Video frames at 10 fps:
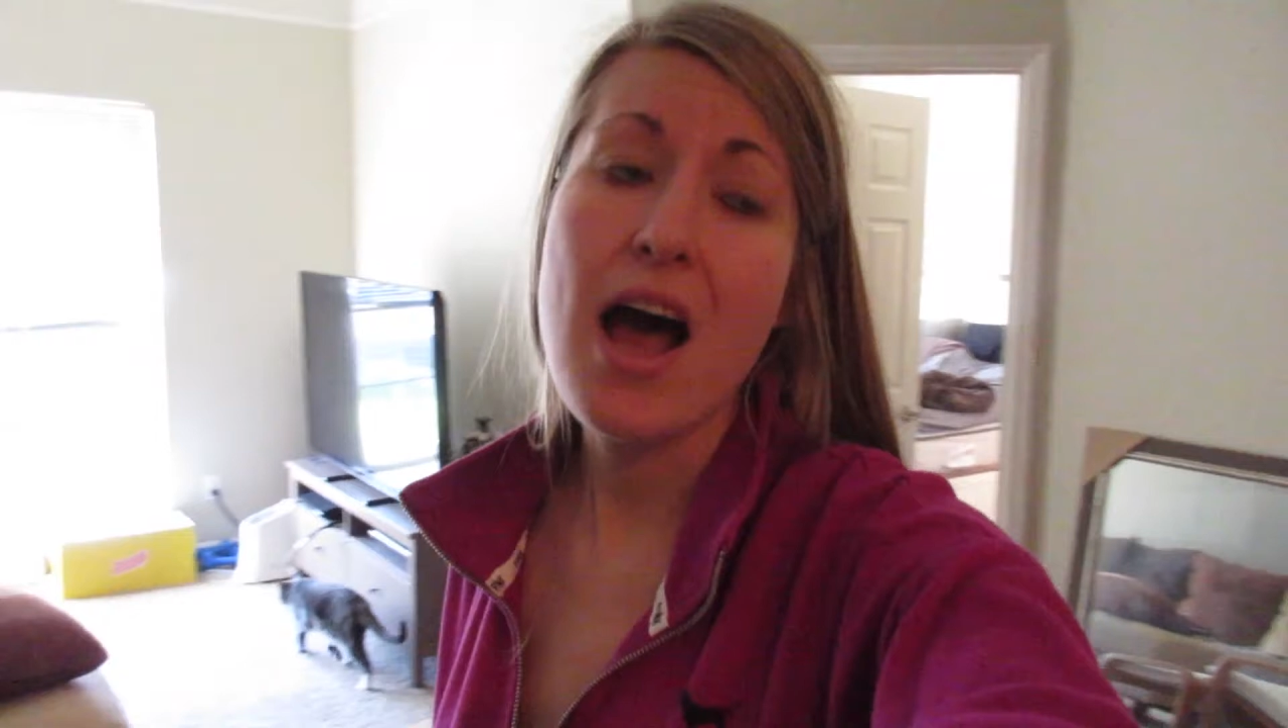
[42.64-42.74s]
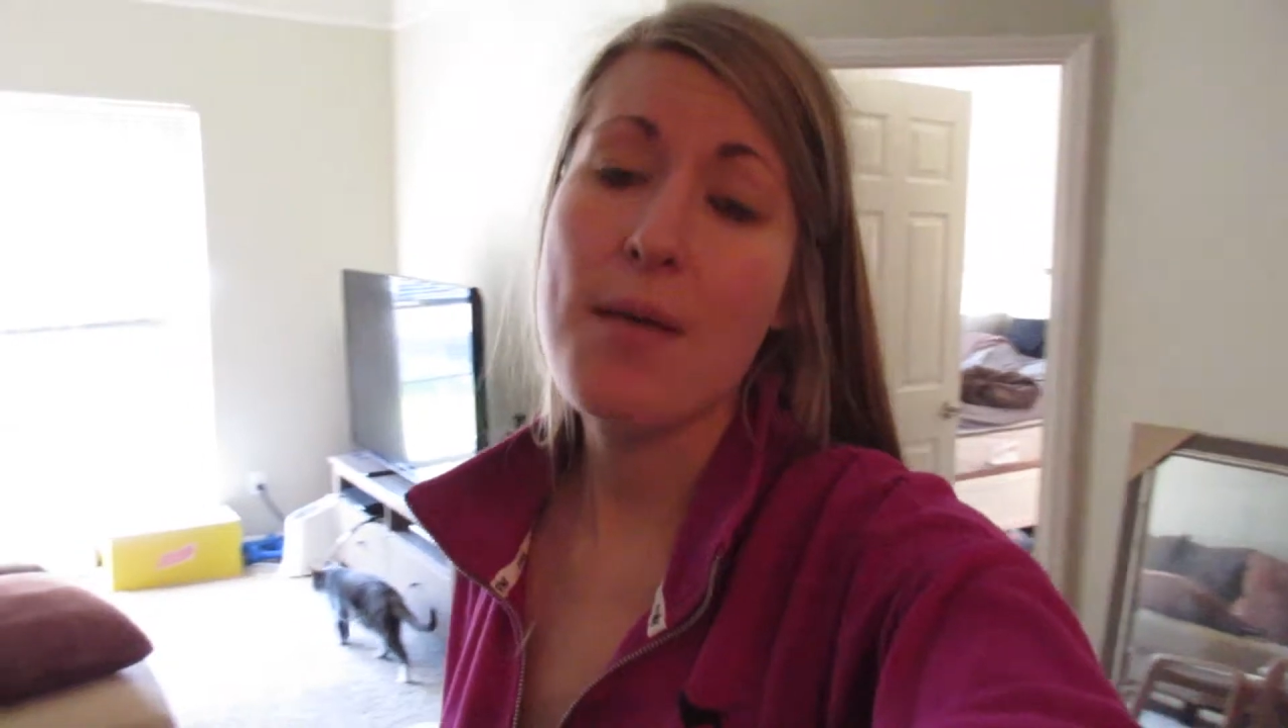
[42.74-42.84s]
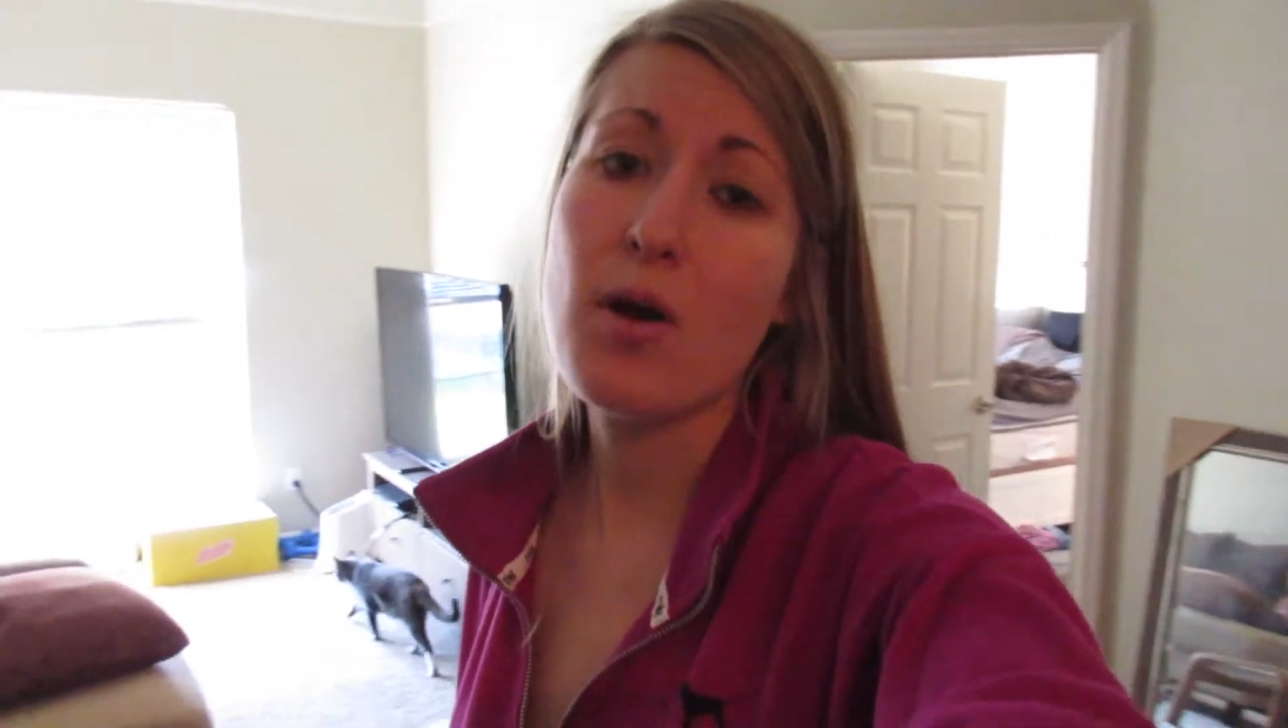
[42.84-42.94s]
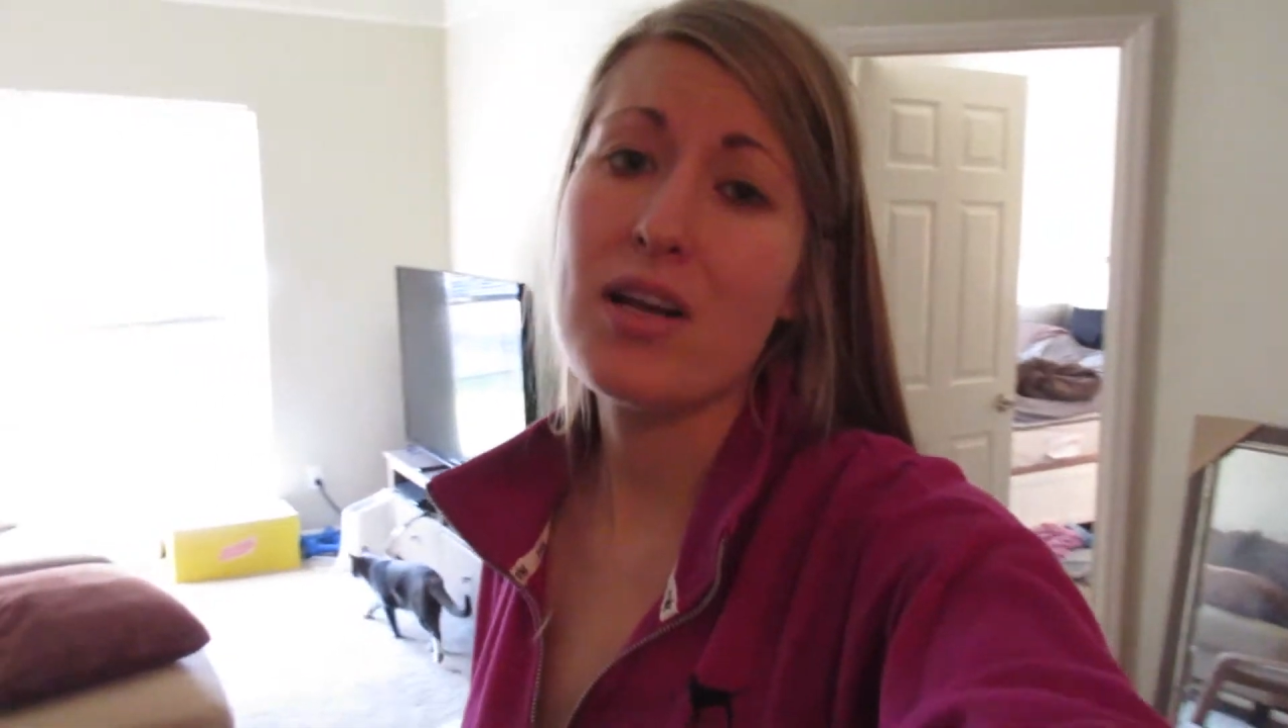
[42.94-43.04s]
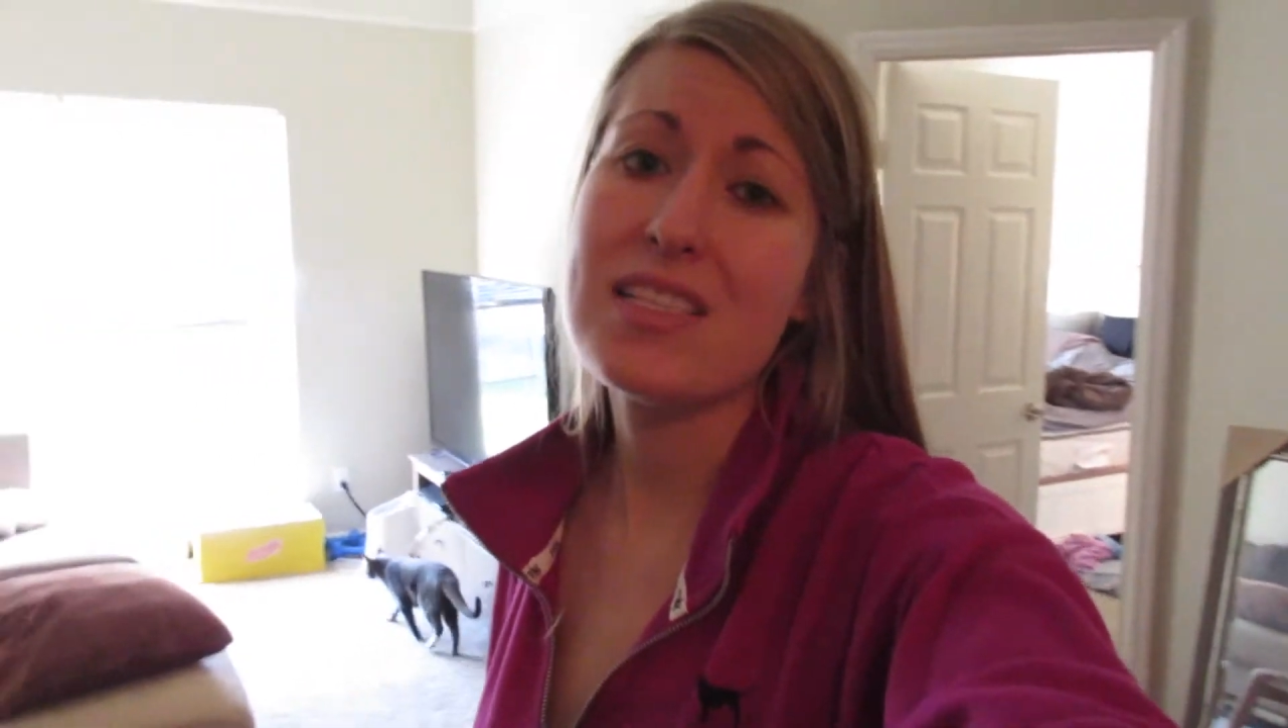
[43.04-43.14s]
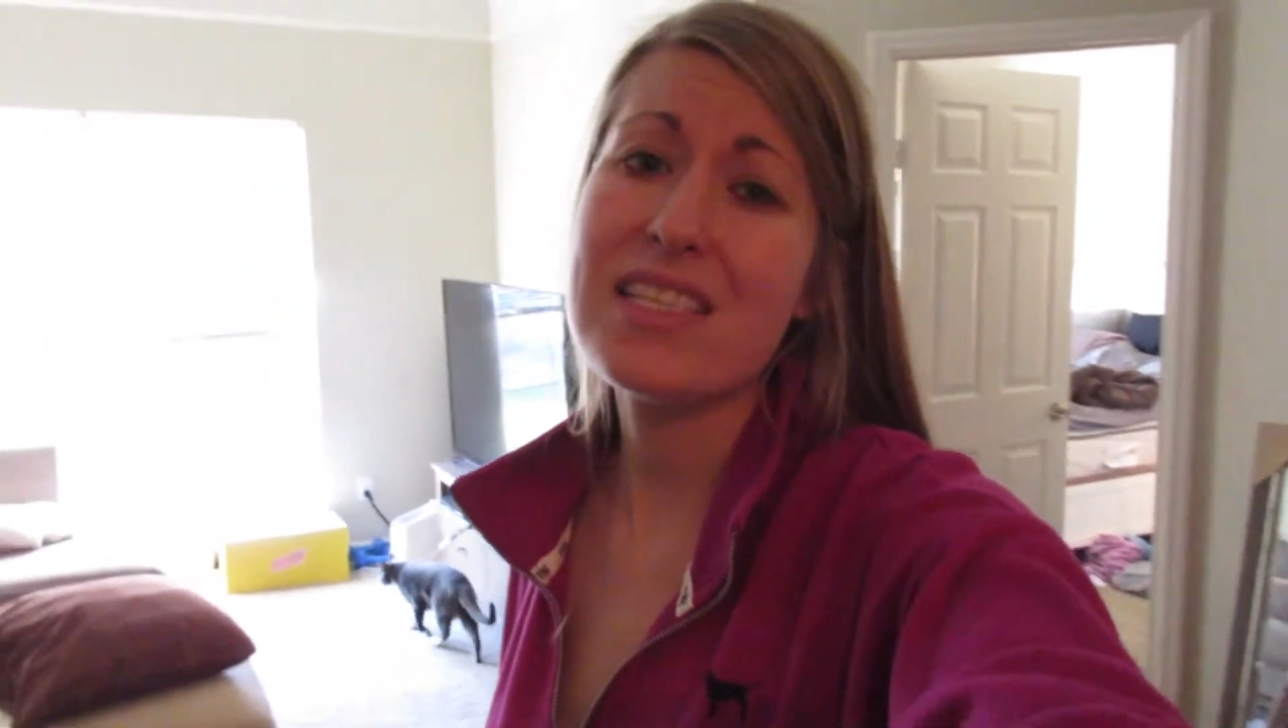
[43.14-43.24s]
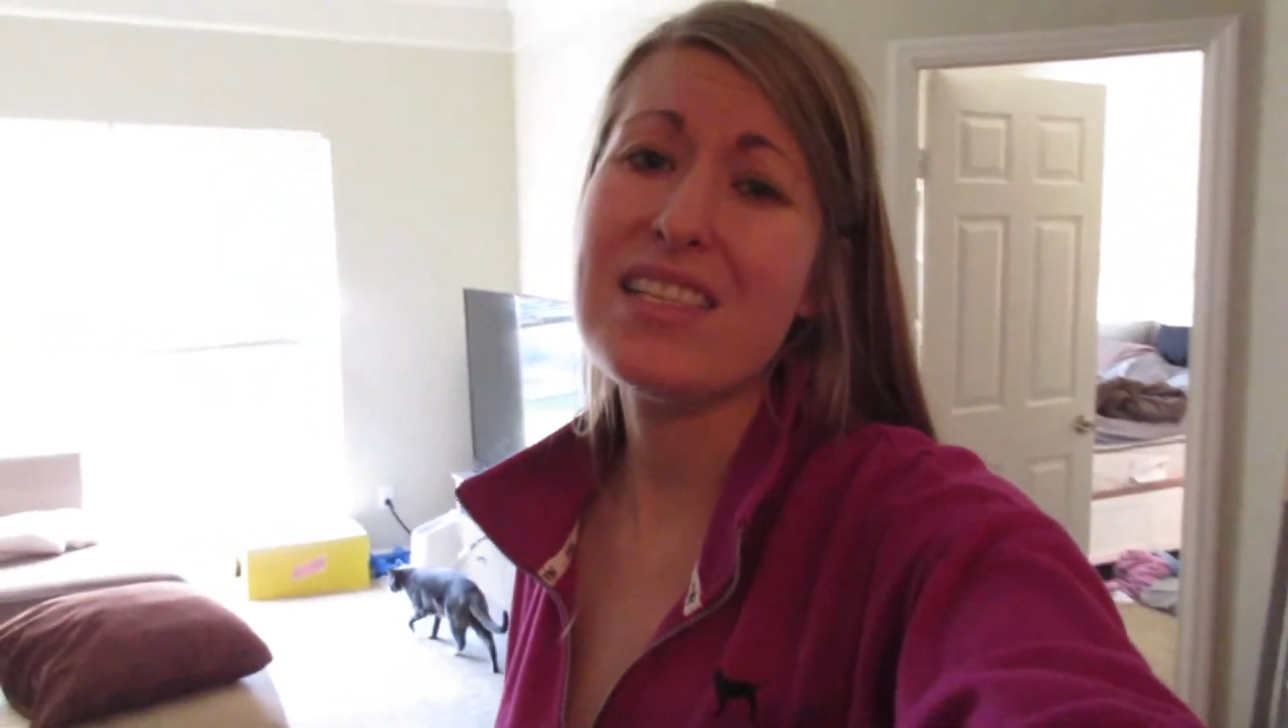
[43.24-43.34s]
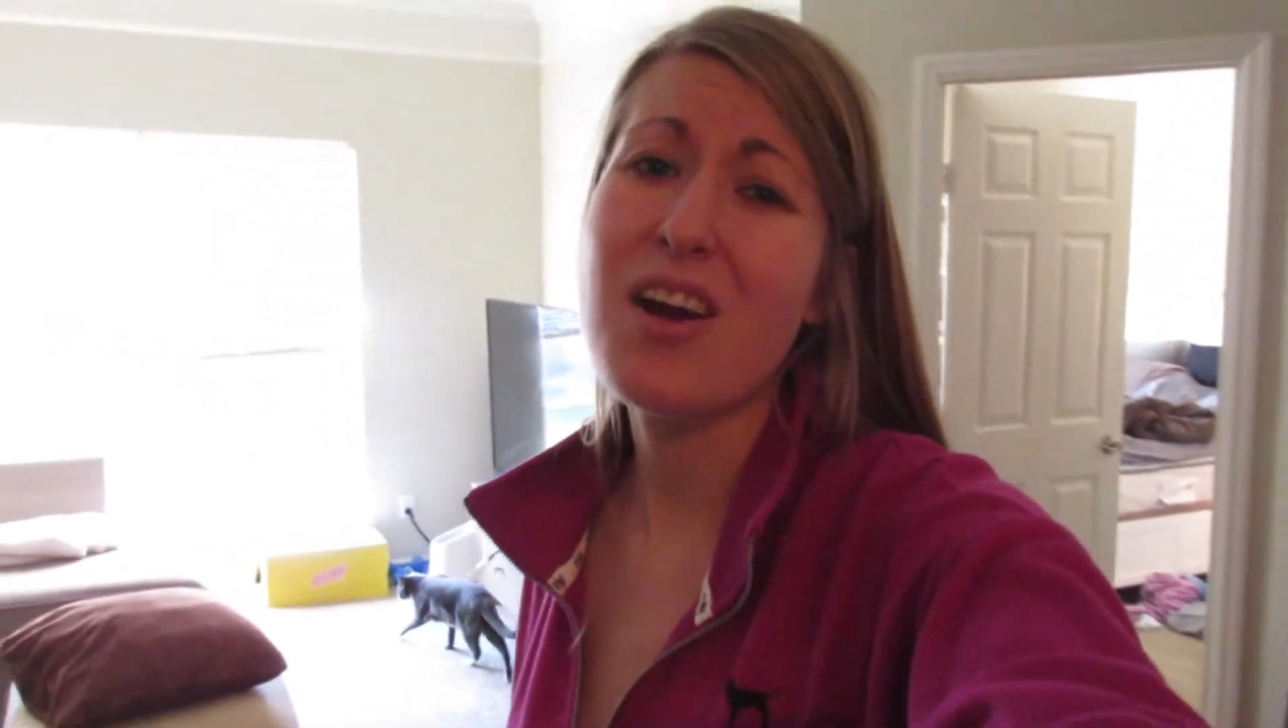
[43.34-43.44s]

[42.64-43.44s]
I'm honestly